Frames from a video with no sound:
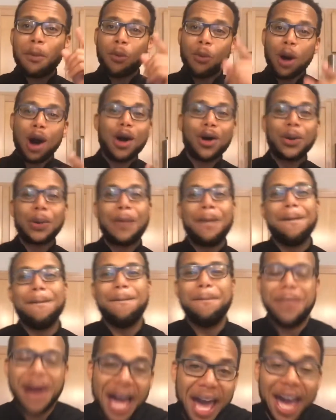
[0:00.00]
welcome
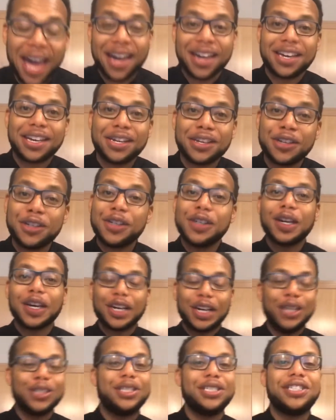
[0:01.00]
back.
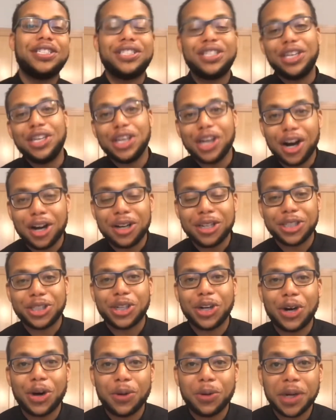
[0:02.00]
Good to see y'all as
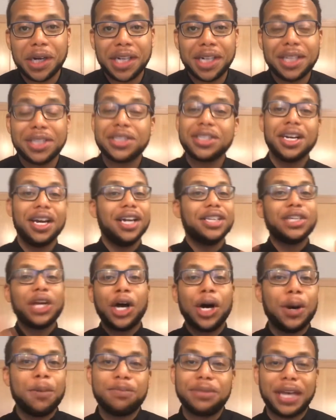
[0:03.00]
always.
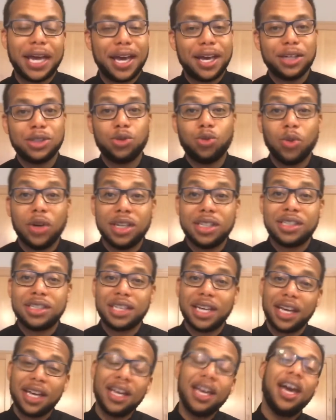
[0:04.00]
Hump Day is Wednesday,
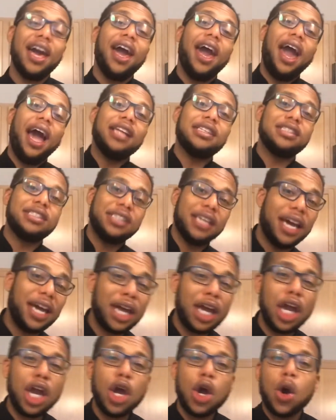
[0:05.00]
and today
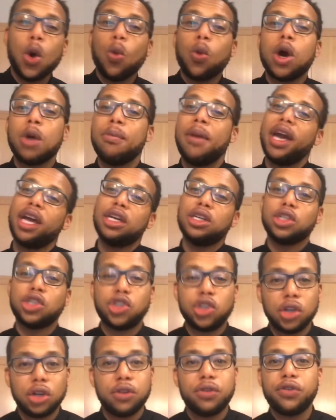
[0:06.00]
we're making
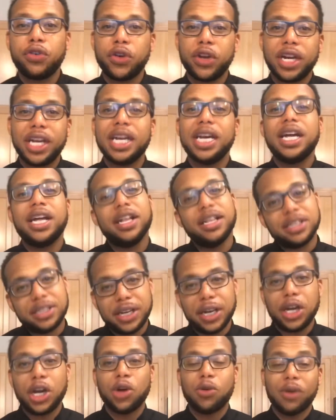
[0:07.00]
sugar-free
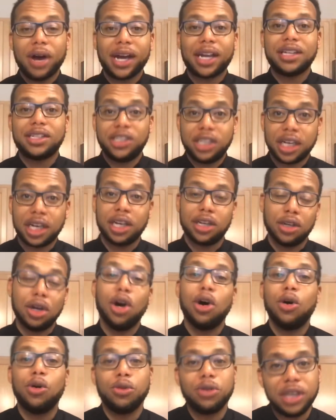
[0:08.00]
teriyaki chicken.
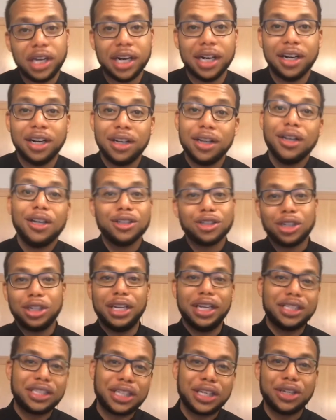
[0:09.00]
Oh yeah, so let's
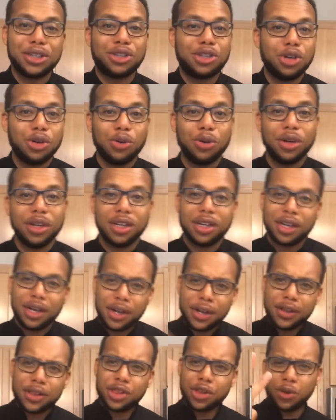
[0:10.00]
get to it.
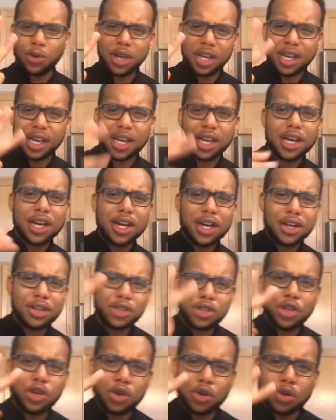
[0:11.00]
3,
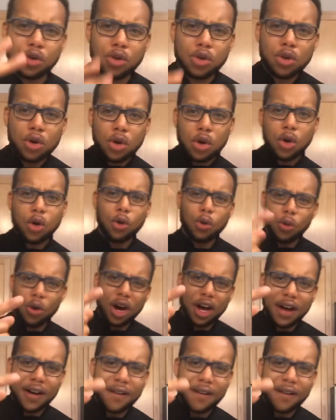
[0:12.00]
2, 1.